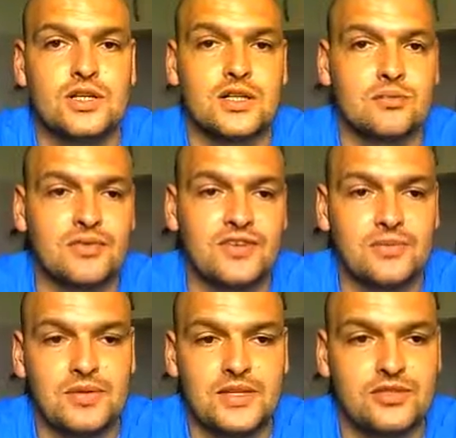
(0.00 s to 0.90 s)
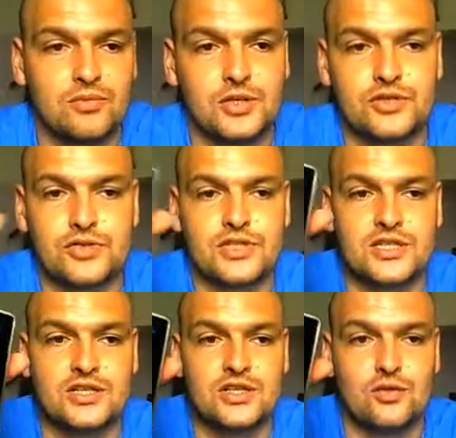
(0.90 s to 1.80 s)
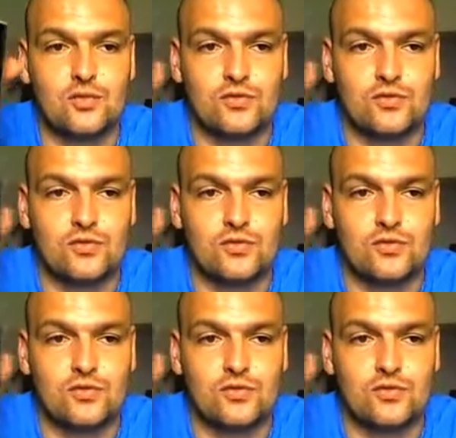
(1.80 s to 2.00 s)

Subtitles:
And I'll be vaping this on trusty Snowball.